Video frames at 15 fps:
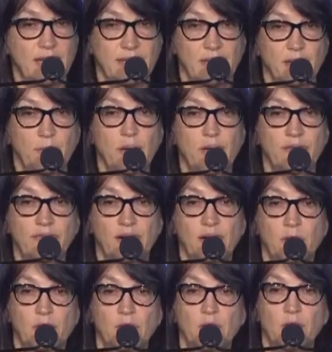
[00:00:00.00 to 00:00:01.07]
I think Paul
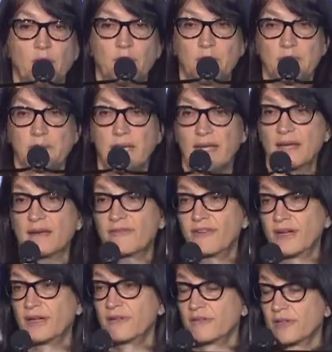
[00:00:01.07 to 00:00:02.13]
Farmer, who I was making
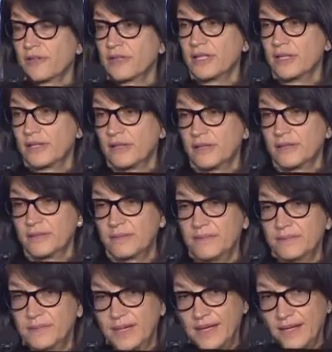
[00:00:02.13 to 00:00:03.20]
fun of earlier,
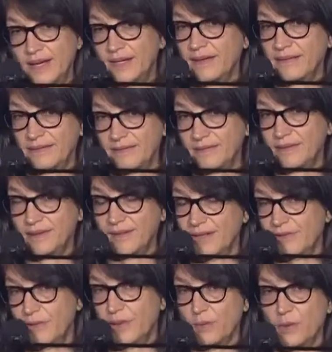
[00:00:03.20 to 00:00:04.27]
and I
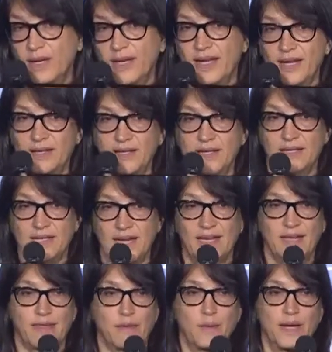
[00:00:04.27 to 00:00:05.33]
give with one hand and take
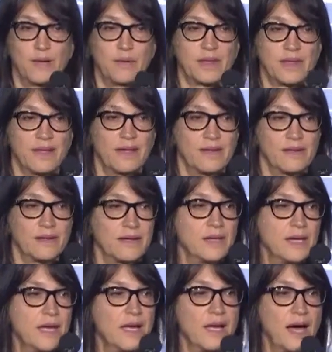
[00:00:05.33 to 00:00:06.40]
it away with the other,
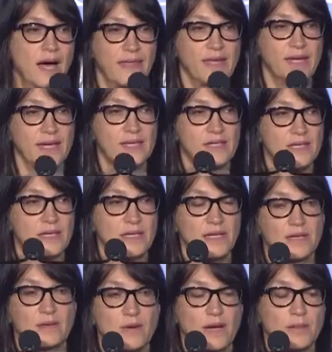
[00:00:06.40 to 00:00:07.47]
I think he's done
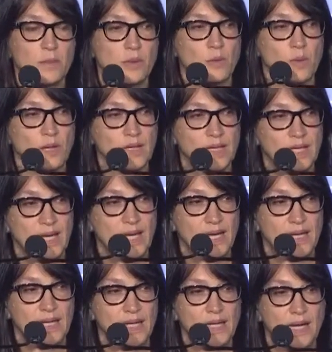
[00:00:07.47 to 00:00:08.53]
incredible work in
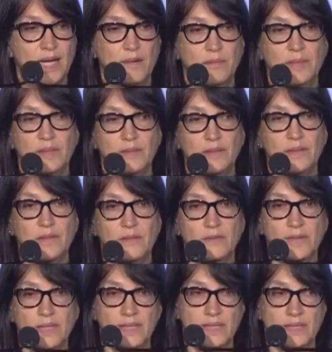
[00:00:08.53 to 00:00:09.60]
Haiti and built
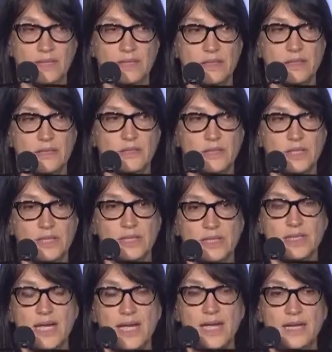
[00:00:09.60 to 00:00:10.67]
real institutions
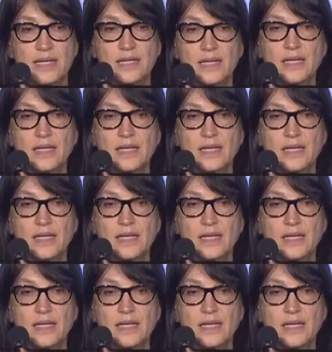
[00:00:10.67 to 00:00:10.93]
and